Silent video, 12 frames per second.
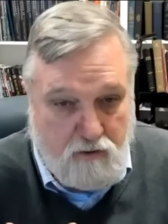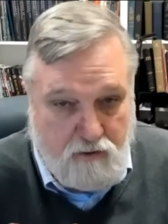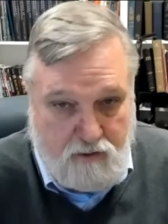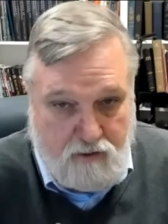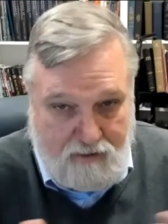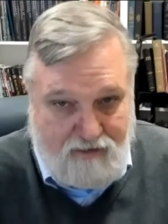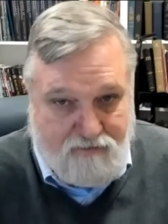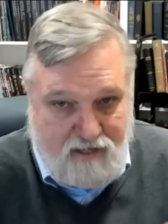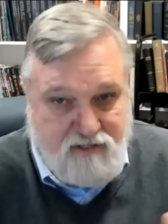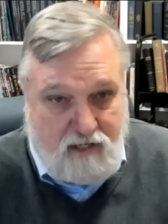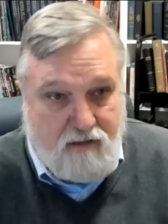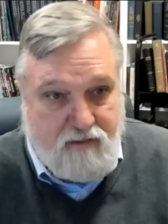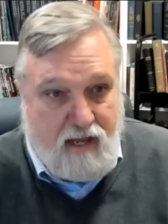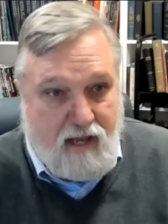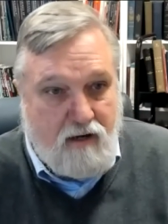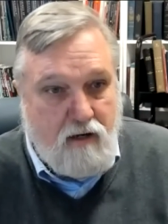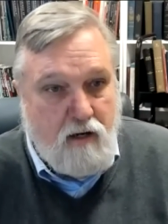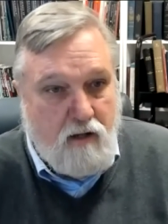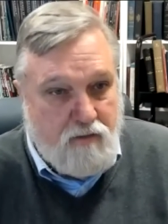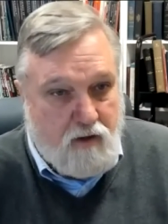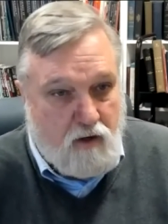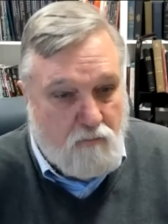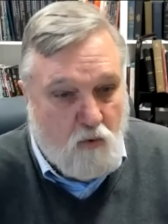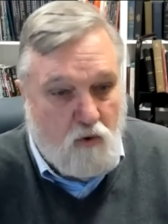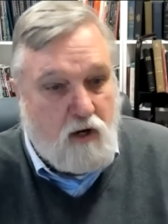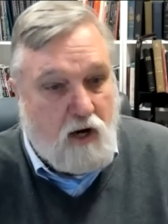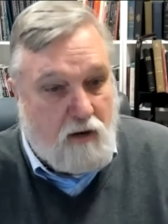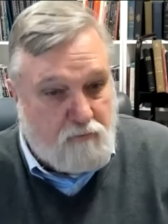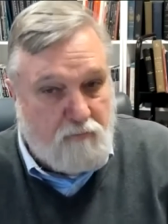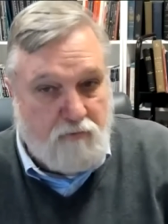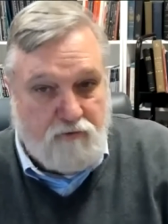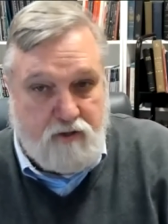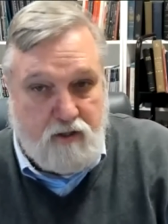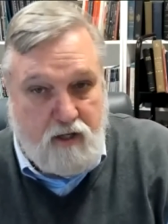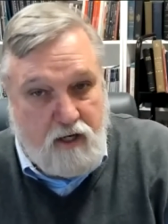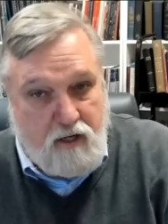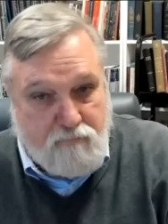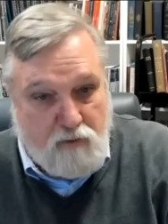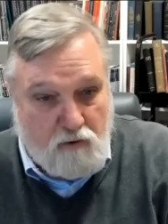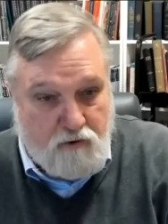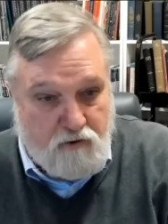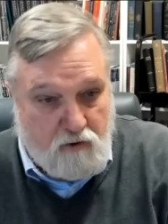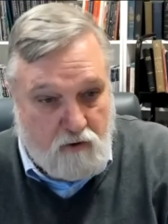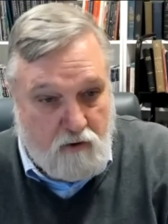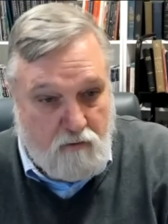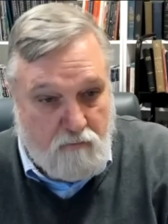you know things like that that are more comparable to eating a bowl of dirt.